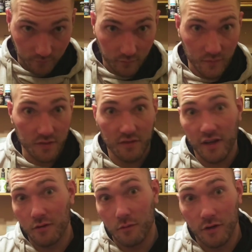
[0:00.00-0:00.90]

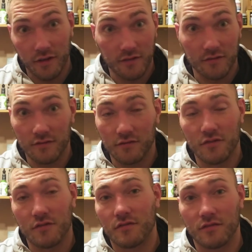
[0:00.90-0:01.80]

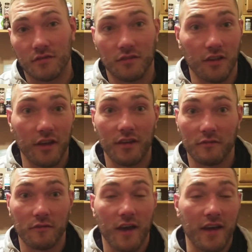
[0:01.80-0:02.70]
steroid-like
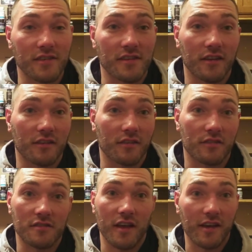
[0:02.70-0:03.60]
effects and
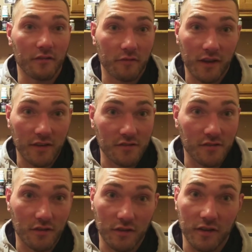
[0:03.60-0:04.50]
side effects
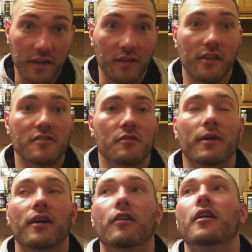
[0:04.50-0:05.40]
you could care less
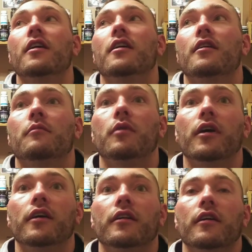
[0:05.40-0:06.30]
about.
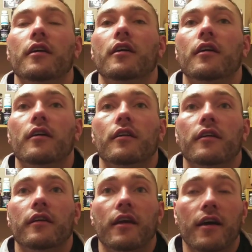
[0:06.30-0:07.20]
But,
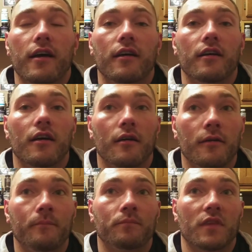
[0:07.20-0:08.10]

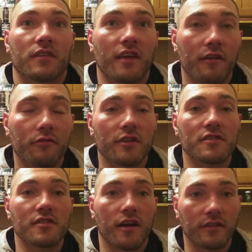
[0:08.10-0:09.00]
yeah, definitely
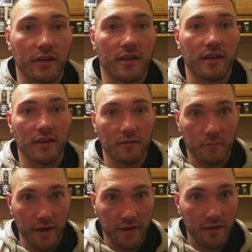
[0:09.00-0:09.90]
starting to kick in
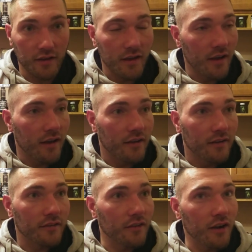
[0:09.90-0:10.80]
by,
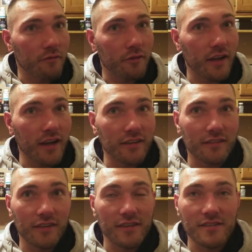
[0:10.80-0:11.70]
you know, I forgot
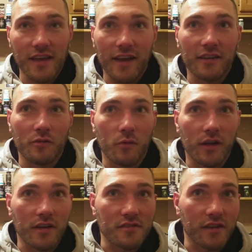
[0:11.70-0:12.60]
exactly when
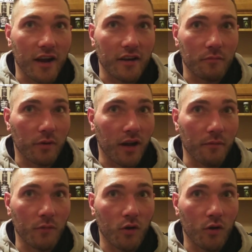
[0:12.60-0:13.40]
I started, but I